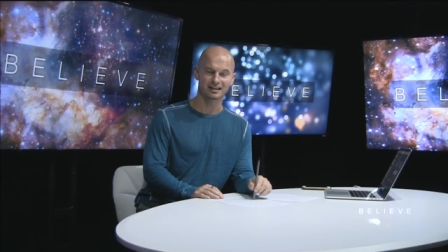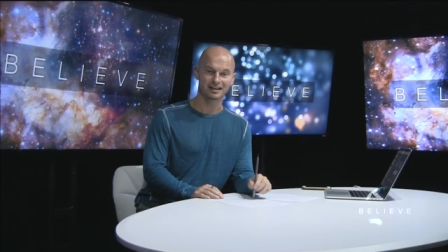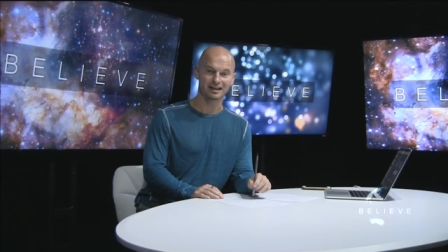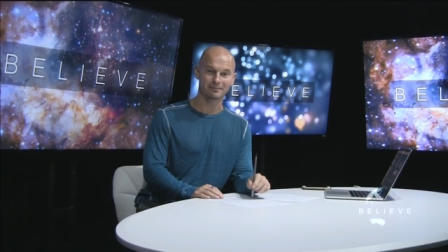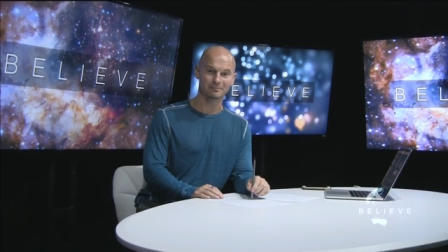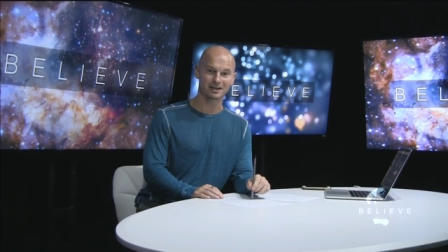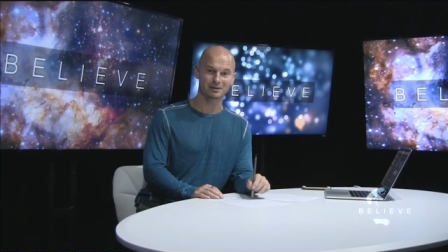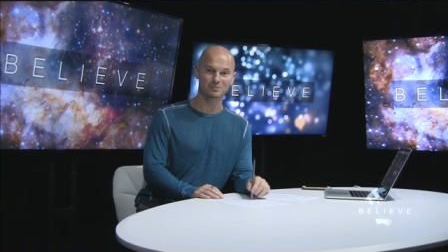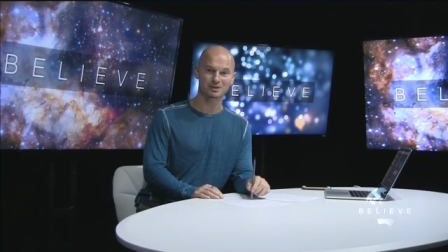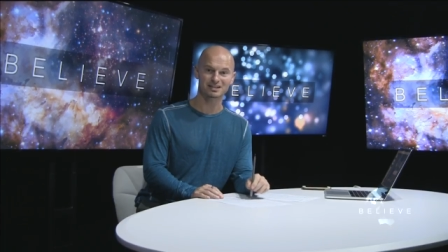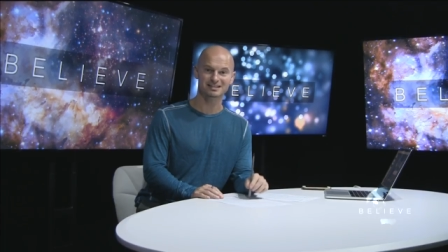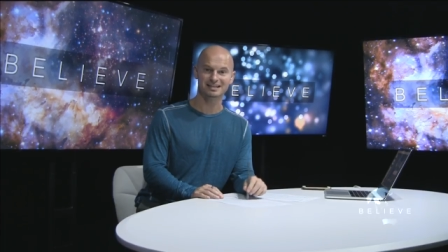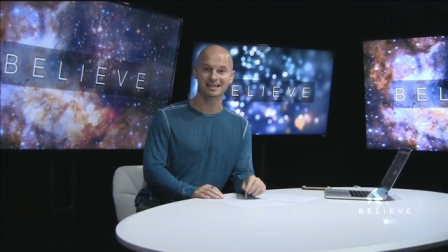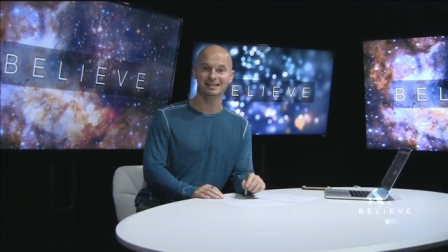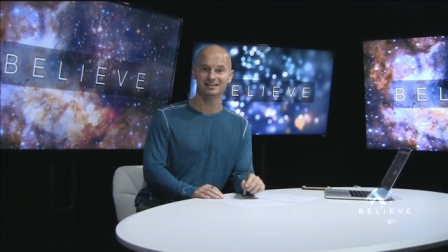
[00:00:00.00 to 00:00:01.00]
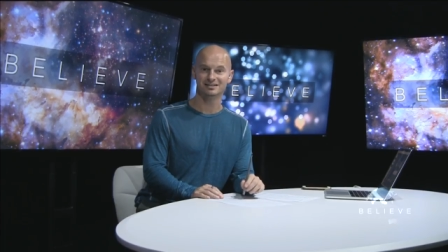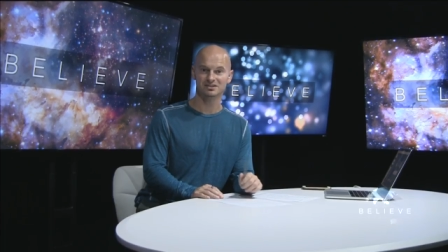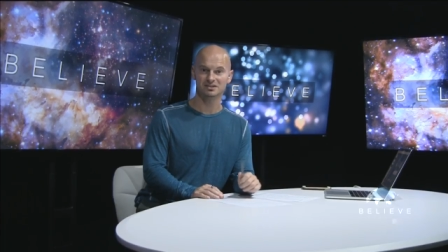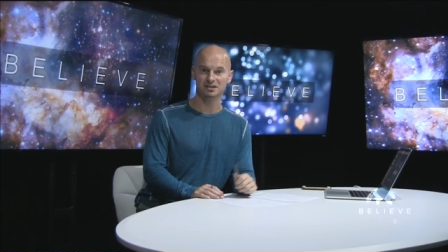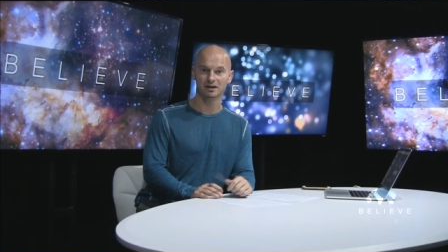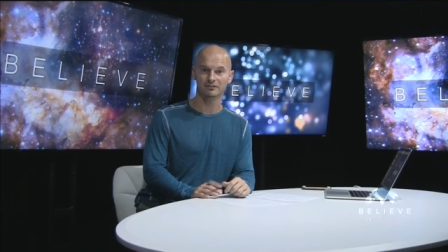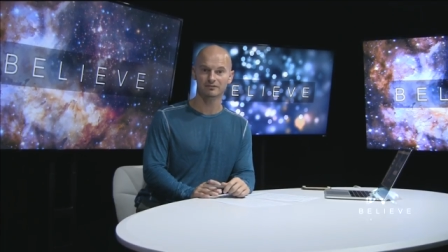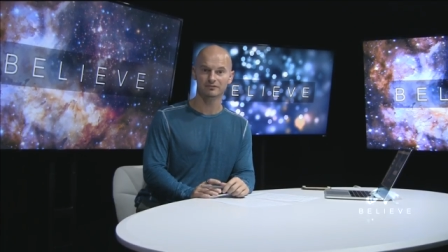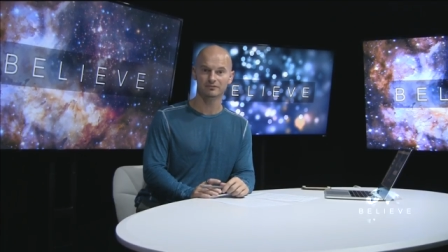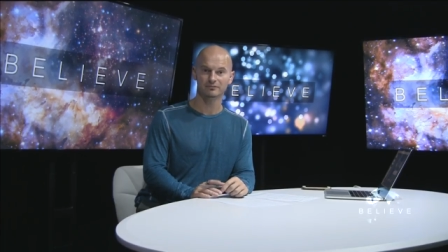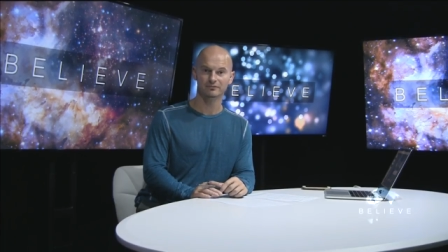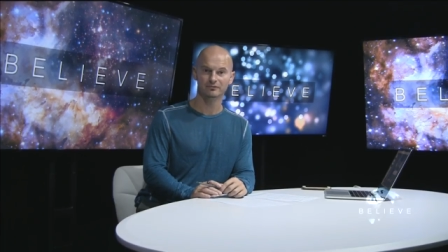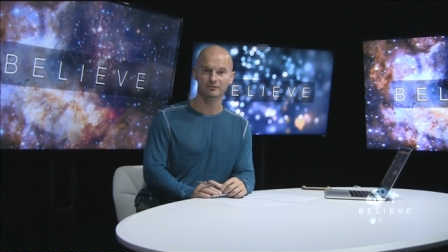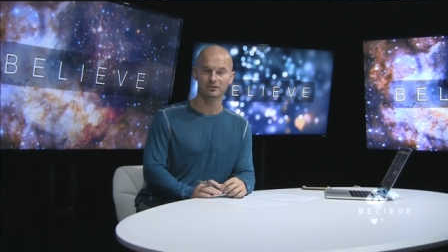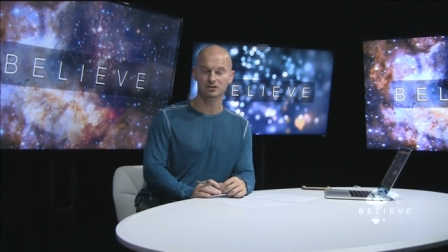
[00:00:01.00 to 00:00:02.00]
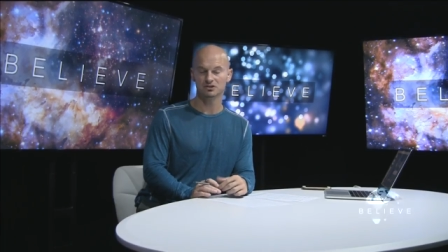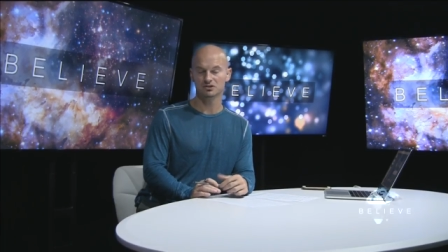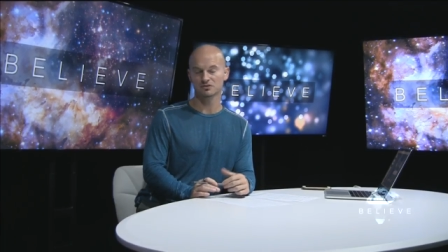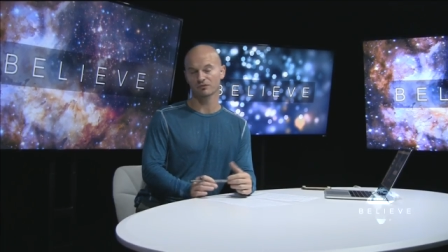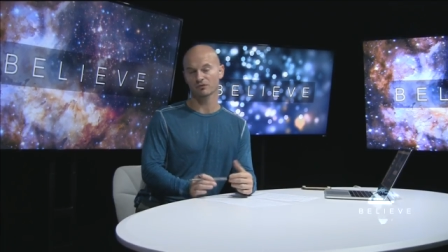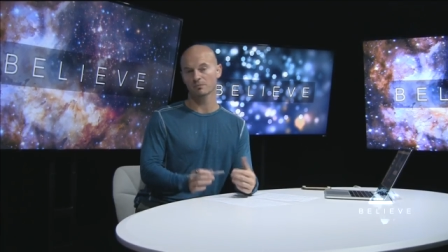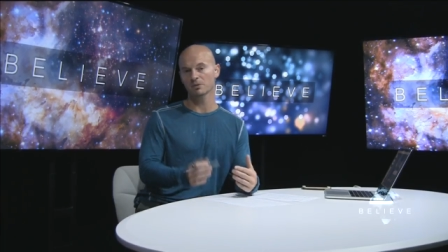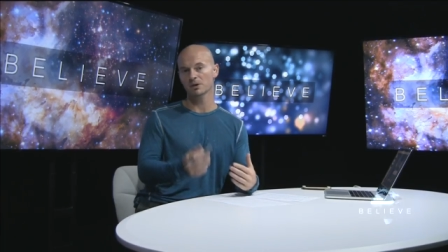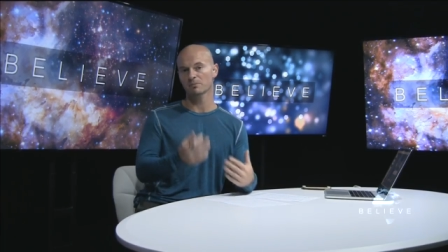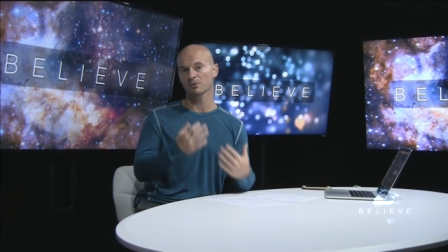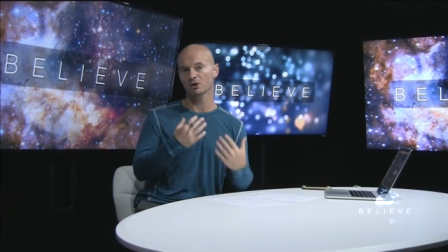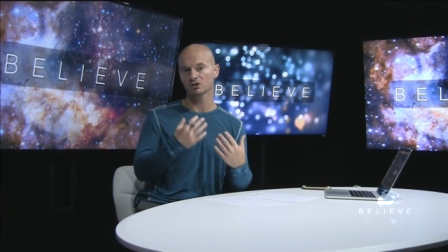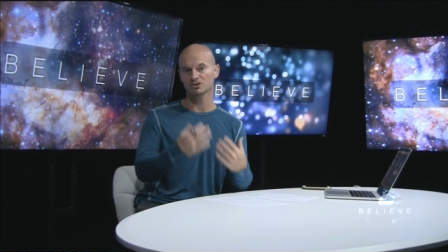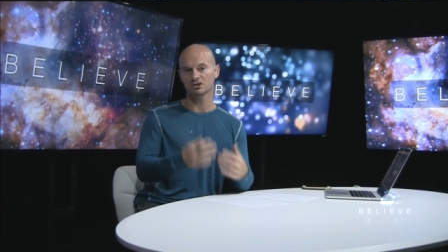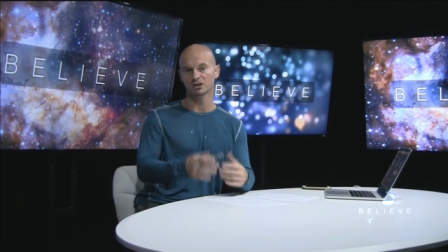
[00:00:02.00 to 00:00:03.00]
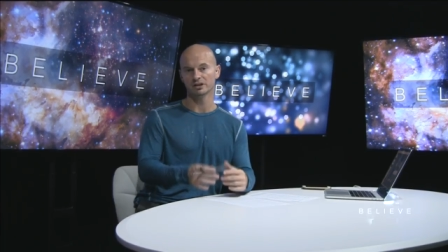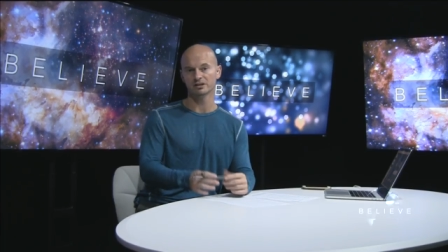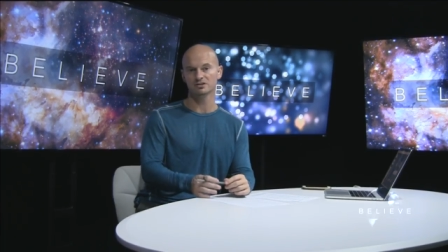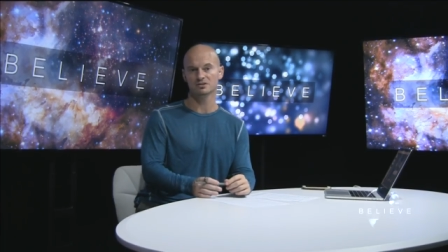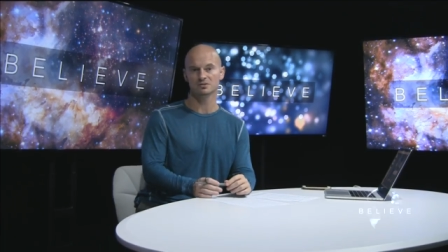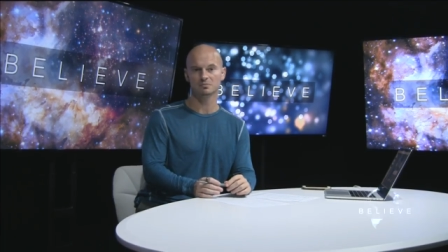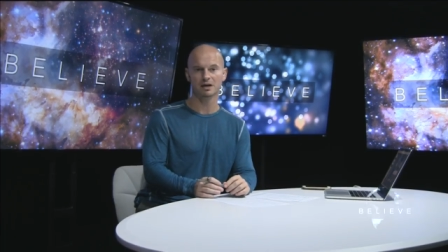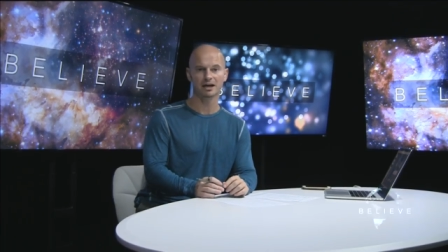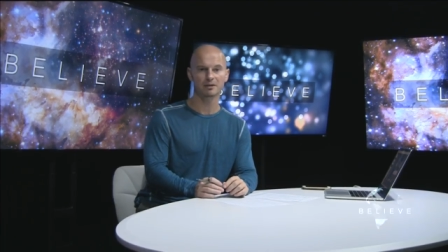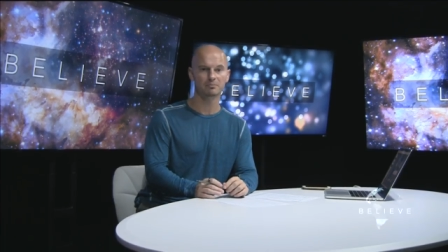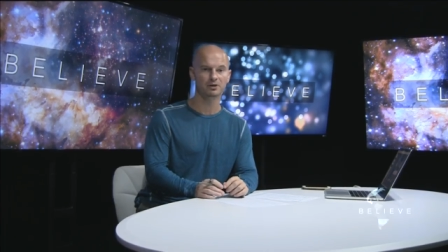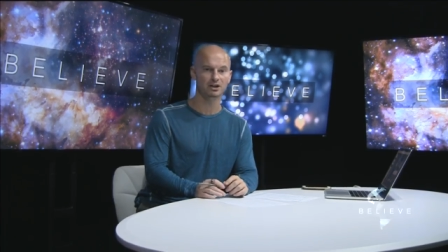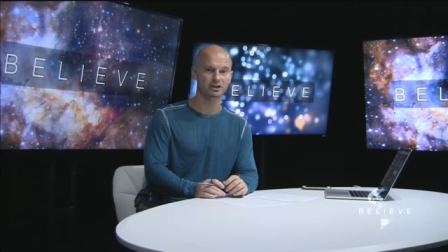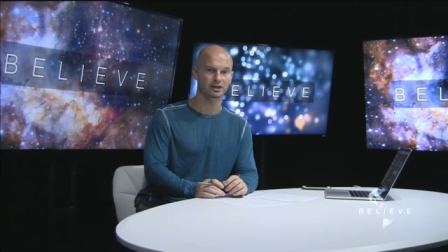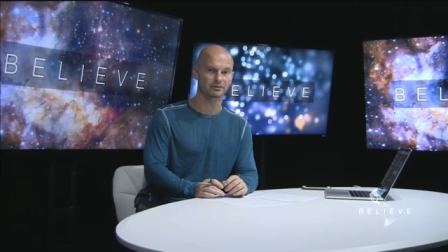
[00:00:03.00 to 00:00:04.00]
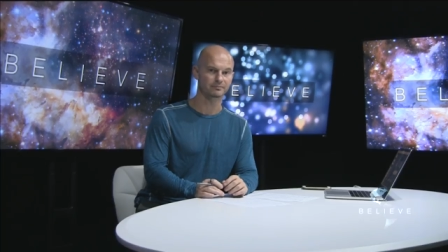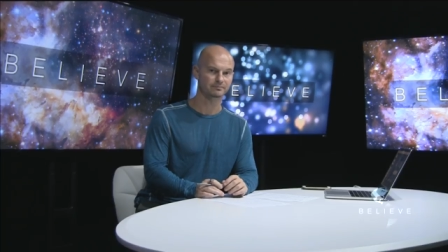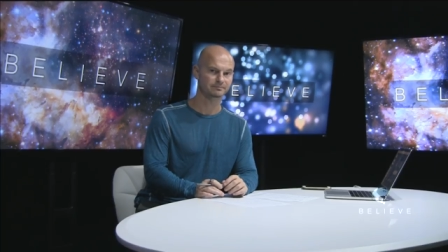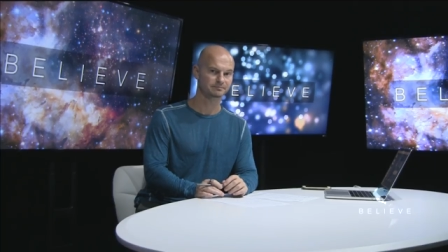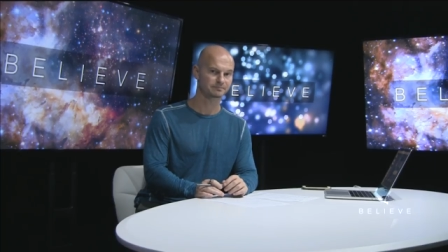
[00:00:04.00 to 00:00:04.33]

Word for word: that make me say this stuff. This is for me personally. This is my opinion.